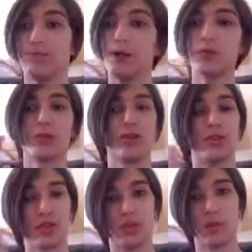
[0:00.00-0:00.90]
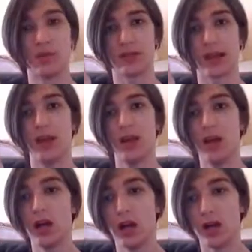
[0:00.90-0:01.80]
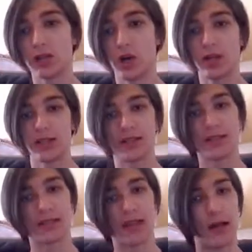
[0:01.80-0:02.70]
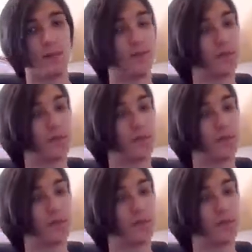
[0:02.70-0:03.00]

But we're using a sweeper set. Taunt is to stop,